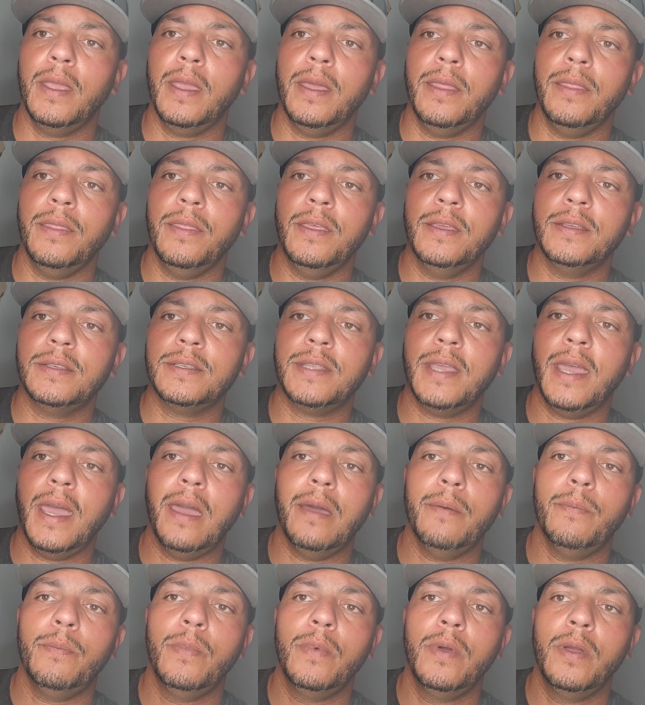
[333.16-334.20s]
and this
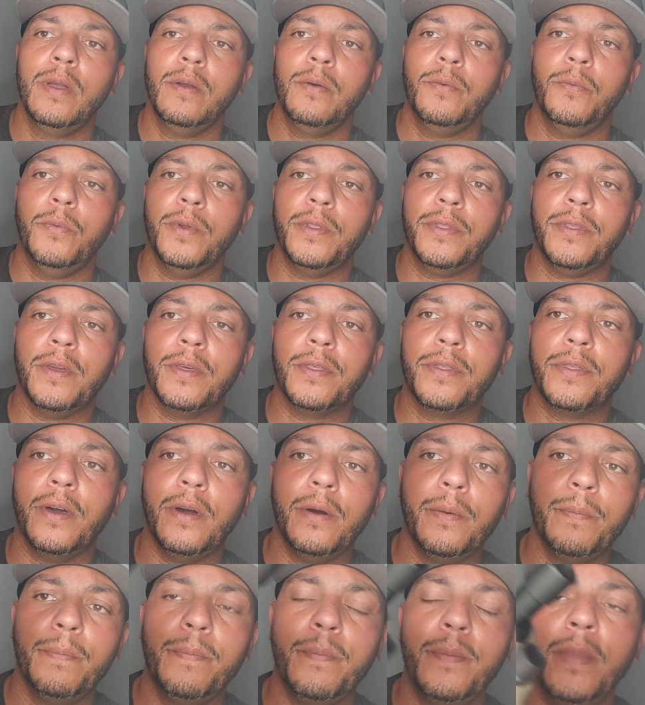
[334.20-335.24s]
tab with your
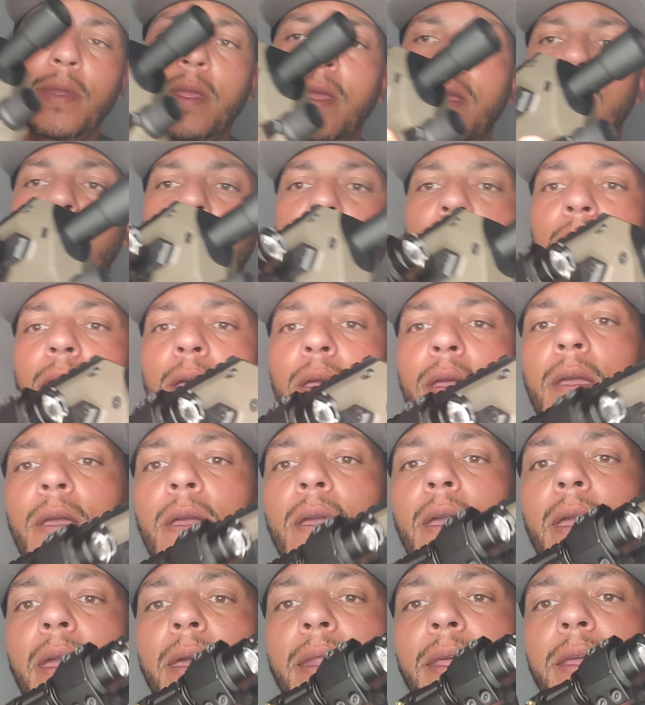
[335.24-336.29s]
thumb
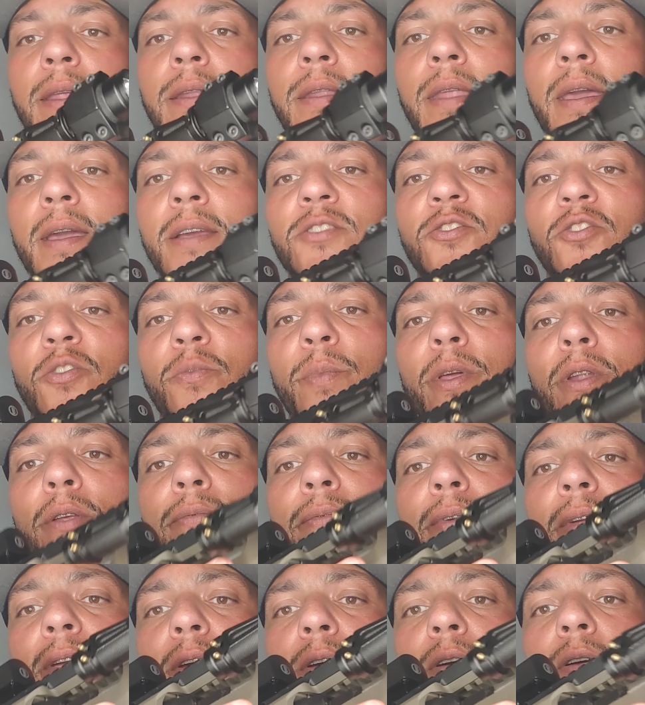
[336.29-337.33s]
and index or middle
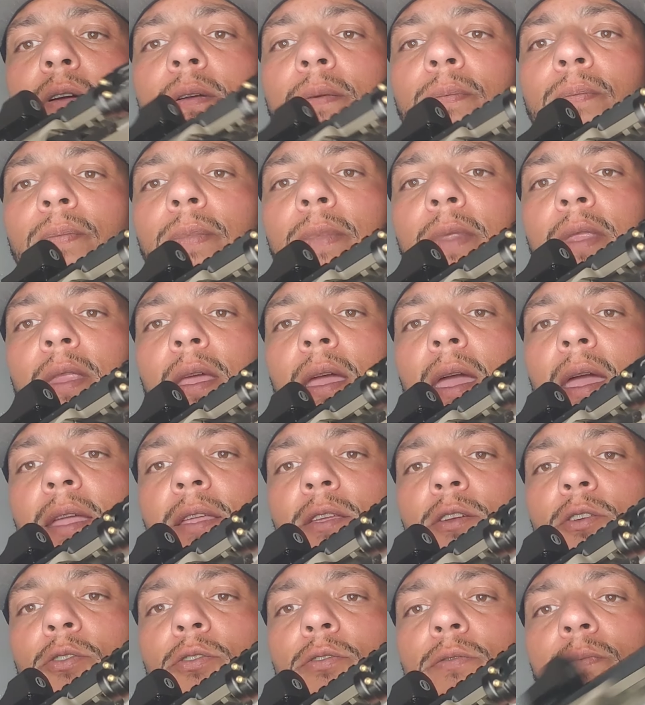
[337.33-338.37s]
finger,
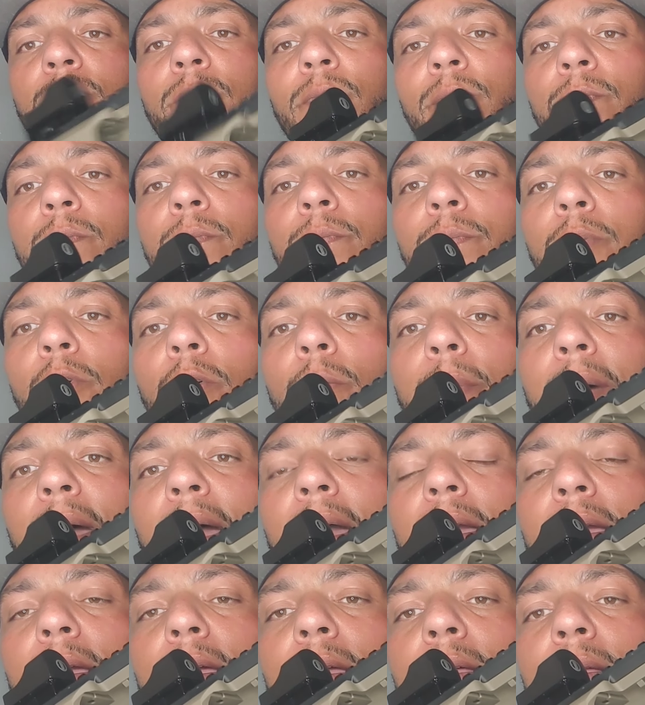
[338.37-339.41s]
and you'll pull
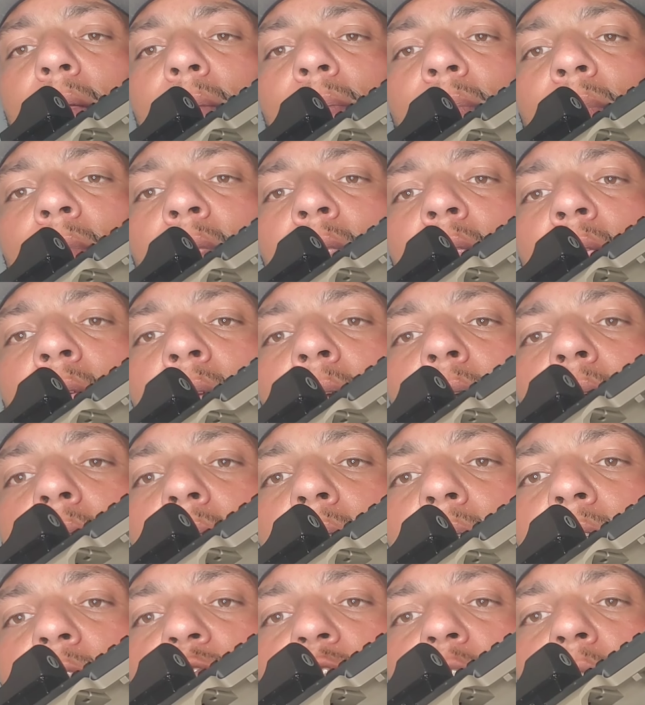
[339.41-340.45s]
back
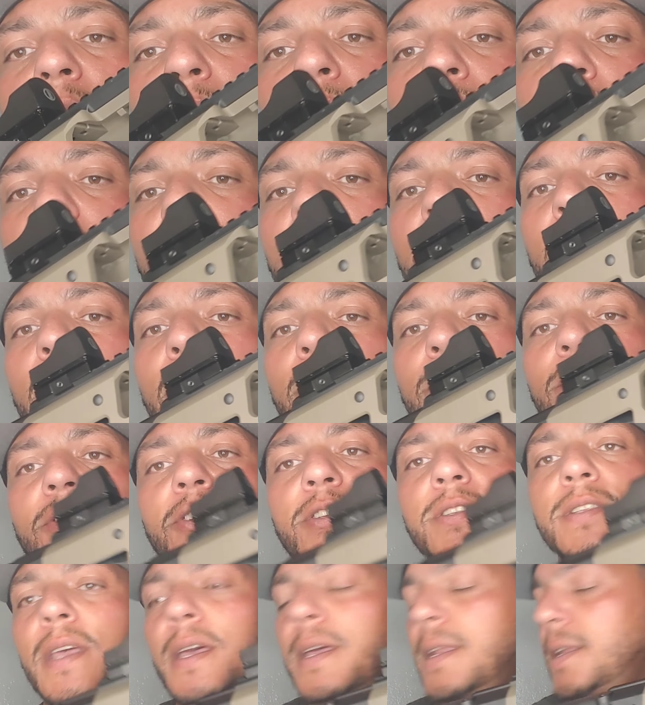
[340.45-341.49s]
and then drop the gun out.
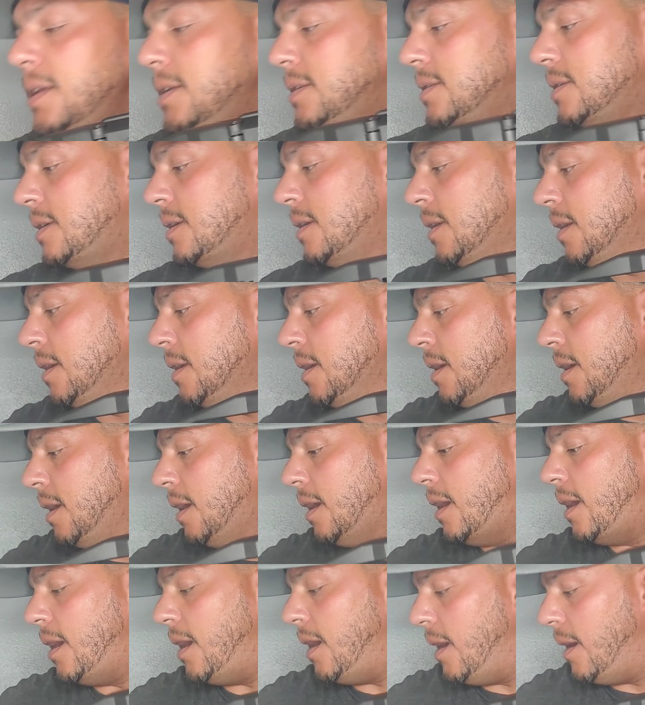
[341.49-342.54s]
Just that easy.
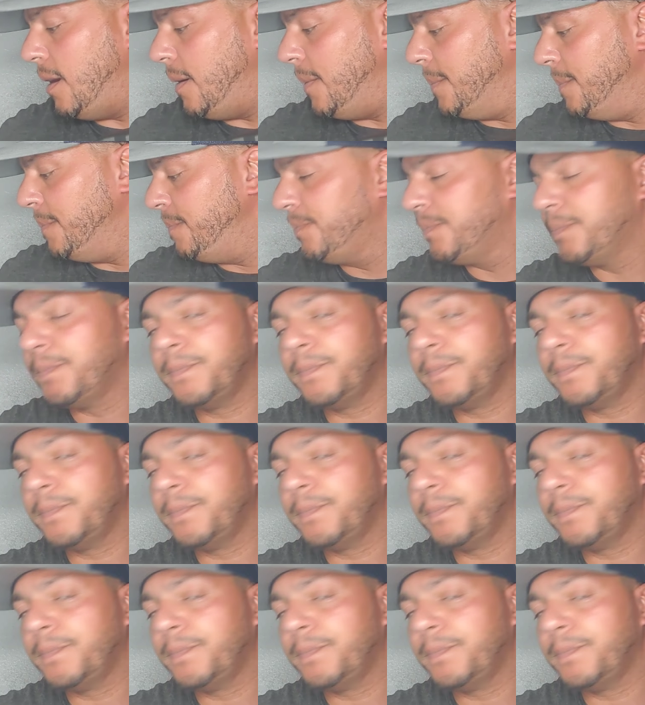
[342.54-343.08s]
Um,